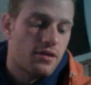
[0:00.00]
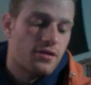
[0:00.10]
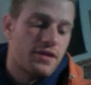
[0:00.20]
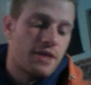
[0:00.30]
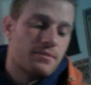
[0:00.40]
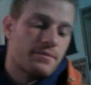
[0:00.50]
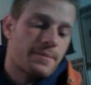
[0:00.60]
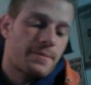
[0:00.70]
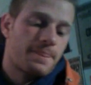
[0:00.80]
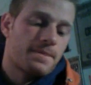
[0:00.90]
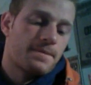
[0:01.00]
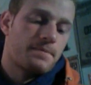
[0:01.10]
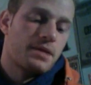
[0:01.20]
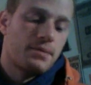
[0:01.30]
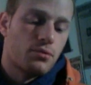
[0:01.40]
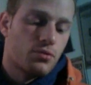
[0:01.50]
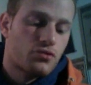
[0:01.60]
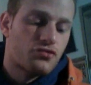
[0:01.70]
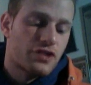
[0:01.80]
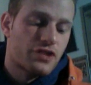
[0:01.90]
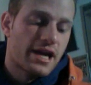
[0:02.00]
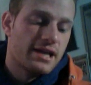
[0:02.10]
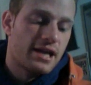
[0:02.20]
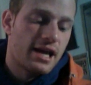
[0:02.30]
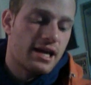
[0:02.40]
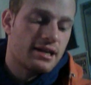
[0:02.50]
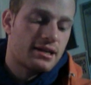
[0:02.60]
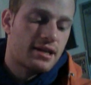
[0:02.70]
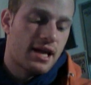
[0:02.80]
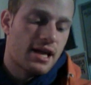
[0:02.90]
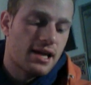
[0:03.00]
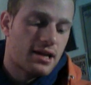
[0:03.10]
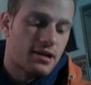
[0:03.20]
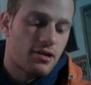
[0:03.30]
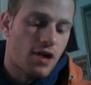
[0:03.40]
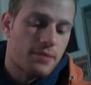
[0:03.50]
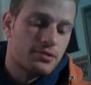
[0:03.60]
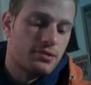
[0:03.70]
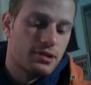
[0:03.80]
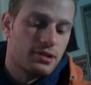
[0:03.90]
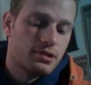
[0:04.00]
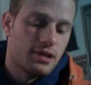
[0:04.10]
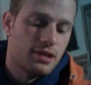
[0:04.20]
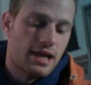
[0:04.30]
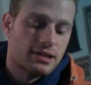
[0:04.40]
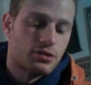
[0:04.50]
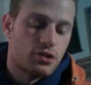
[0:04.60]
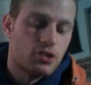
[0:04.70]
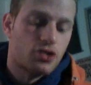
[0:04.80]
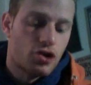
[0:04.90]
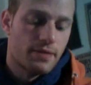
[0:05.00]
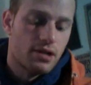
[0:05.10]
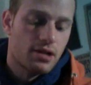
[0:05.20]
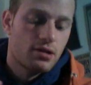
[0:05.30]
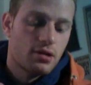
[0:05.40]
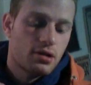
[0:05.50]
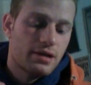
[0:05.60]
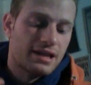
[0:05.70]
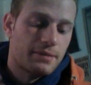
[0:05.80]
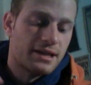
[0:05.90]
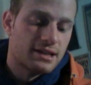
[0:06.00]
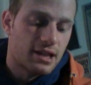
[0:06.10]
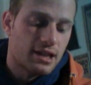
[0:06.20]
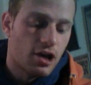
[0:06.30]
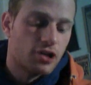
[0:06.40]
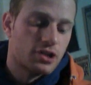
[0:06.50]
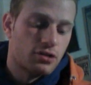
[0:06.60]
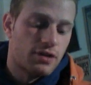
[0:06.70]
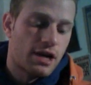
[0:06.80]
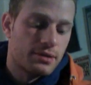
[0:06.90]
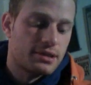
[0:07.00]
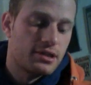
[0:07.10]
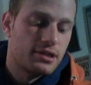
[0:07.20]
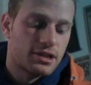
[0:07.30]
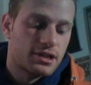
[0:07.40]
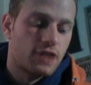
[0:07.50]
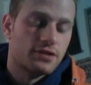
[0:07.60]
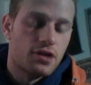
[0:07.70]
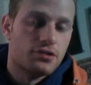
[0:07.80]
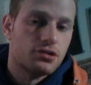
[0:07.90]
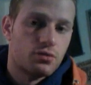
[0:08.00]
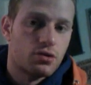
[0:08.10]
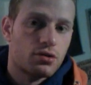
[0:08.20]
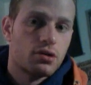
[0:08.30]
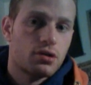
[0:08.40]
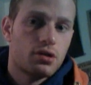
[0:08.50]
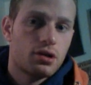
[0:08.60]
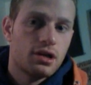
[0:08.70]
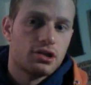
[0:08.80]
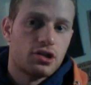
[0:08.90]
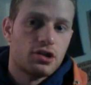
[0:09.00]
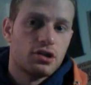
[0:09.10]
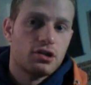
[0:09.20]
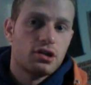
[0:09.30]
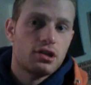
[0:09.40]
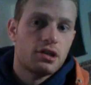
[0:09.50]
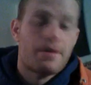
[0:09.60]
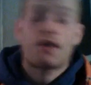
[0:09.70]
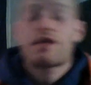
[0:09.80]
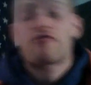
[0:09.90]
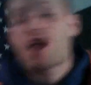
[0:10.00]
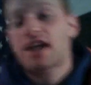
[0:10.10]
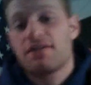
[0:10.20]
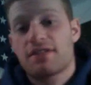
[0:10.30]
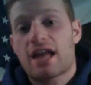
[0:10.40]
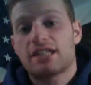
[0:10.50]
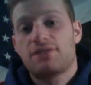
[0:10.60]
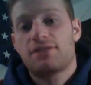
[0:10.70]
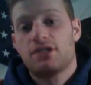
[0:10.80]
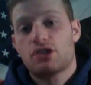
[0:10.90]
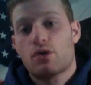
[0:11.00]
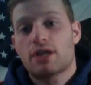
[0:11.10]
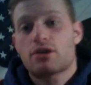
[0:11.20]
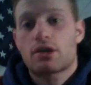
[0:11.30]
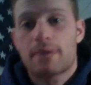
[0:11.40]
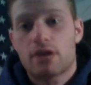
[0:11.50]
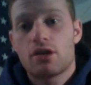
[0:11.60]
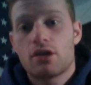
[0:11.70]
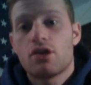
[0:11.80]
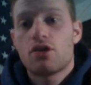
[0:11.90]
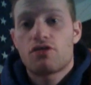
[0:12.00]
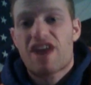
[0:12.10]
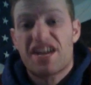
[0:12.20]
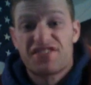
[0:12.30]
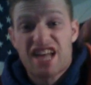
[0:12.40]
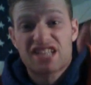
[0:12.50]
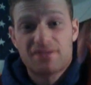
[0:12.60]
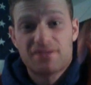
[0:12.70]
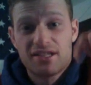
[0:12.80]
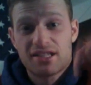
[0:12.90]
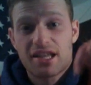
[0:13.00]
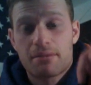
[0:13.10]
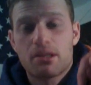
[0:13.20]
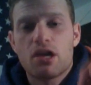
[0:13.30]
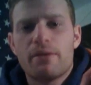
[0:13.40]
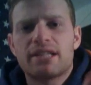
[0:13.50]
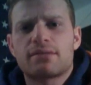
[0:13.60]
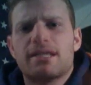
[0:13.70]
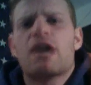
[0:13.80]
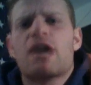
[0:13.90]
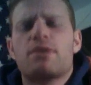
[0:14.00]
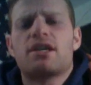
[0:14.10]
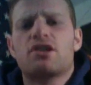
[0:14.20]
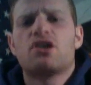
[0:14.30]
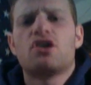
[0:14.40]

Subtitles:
them, people create and take our opportunities. That's going to determine. That depends largely on how we see ourselves, others in the world. It's going to depend on that Rocky philosophy. So I talk about the Rocky philosophy is the link below, basically how we can